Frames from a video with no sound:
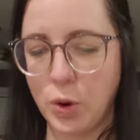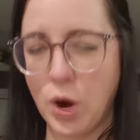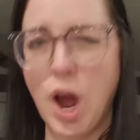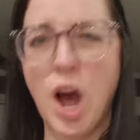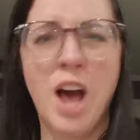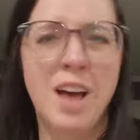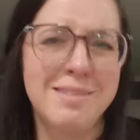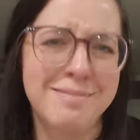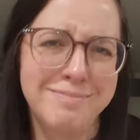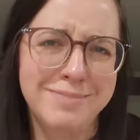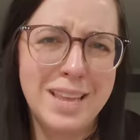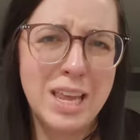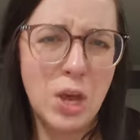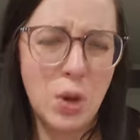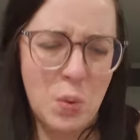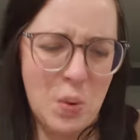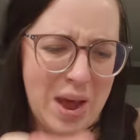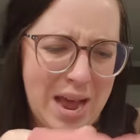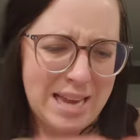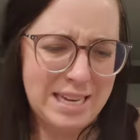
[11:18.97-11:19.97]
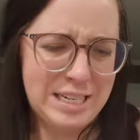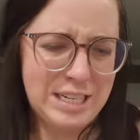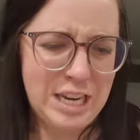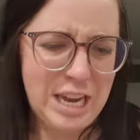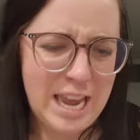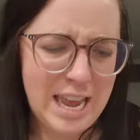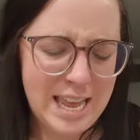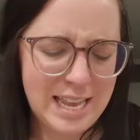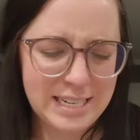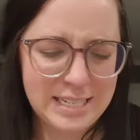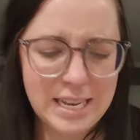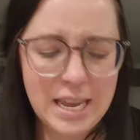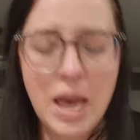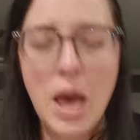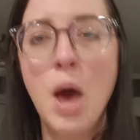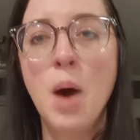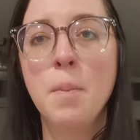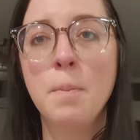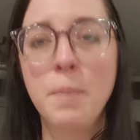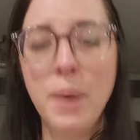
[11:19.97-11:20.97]
bra quite yet.
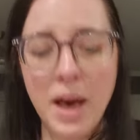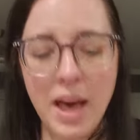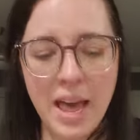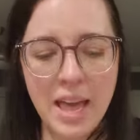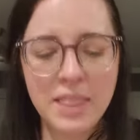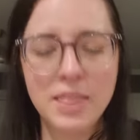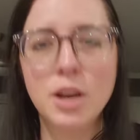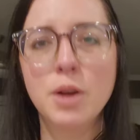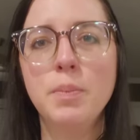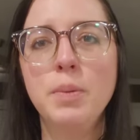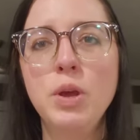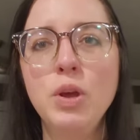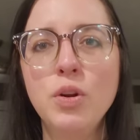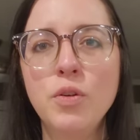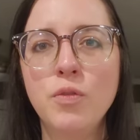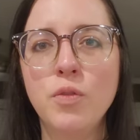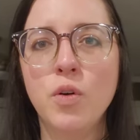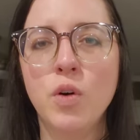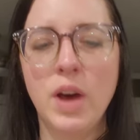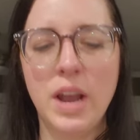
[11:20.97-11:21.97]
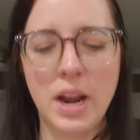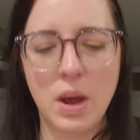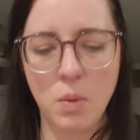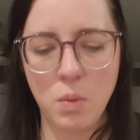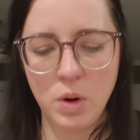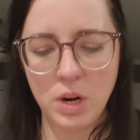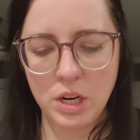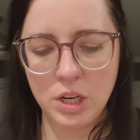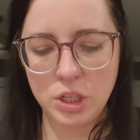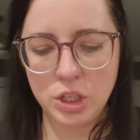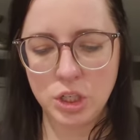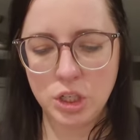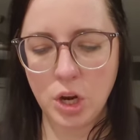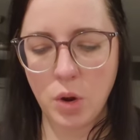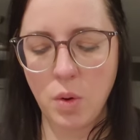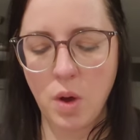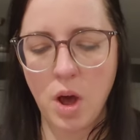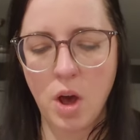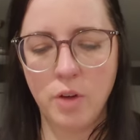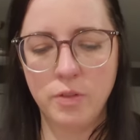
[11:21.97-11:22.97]
But they're beautiful and I want to
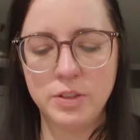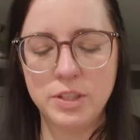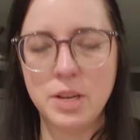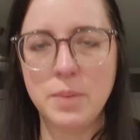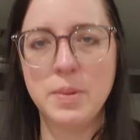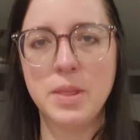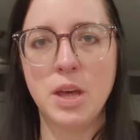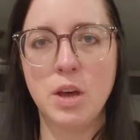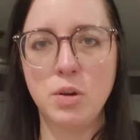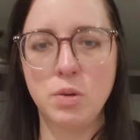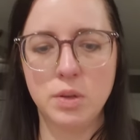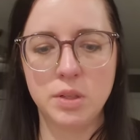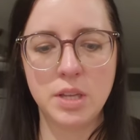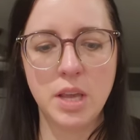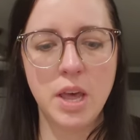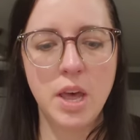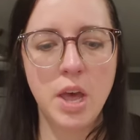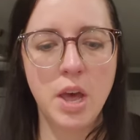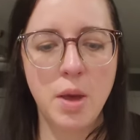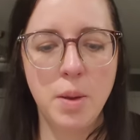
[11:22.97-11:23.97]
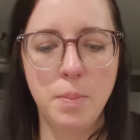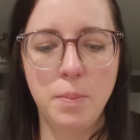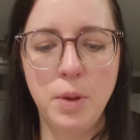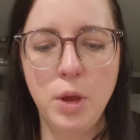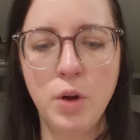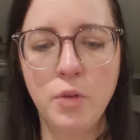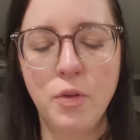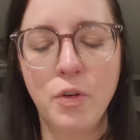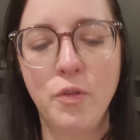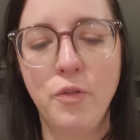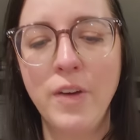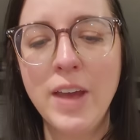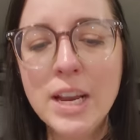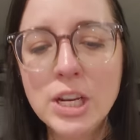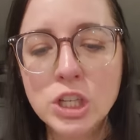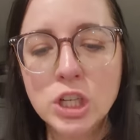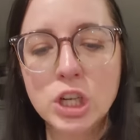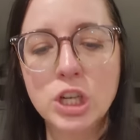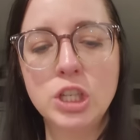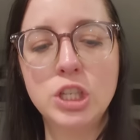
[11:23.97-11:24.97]
show off some of those beautiful
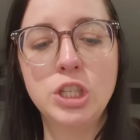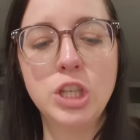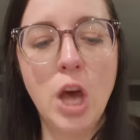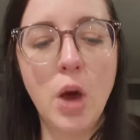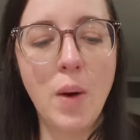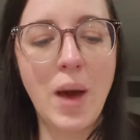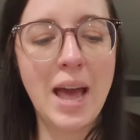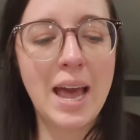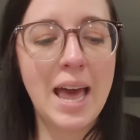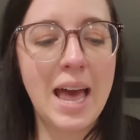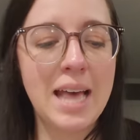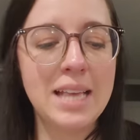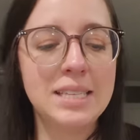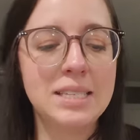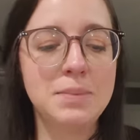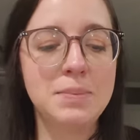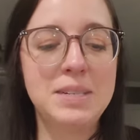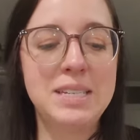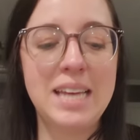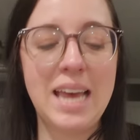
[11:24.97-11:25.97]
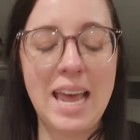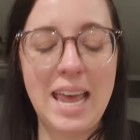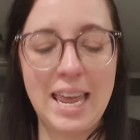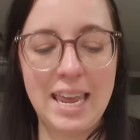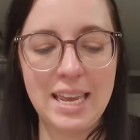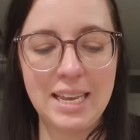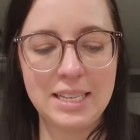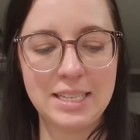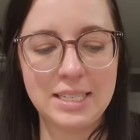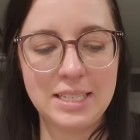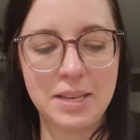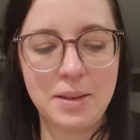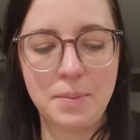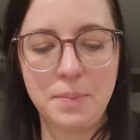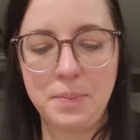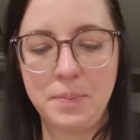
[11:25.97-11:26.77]
features. So I got some tanks.